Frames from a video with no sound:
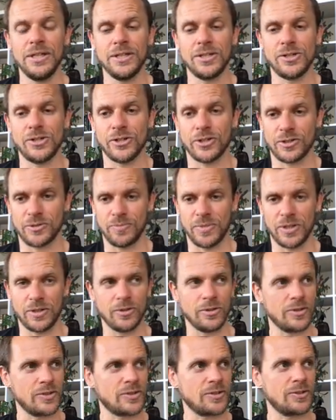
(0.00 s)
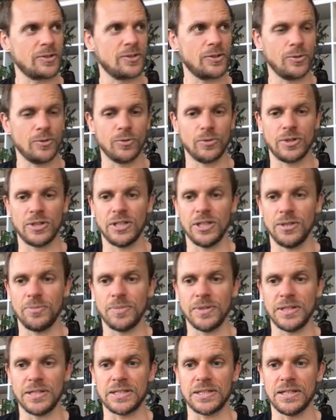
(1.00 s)
just because to keep
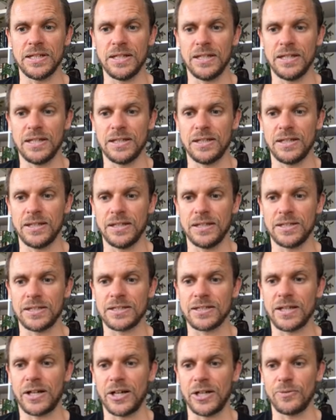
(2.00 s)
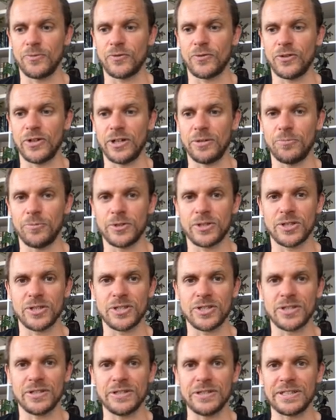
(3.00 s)
it in a time frame which is
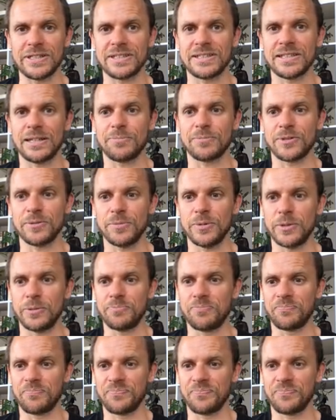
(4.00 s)
still acceptable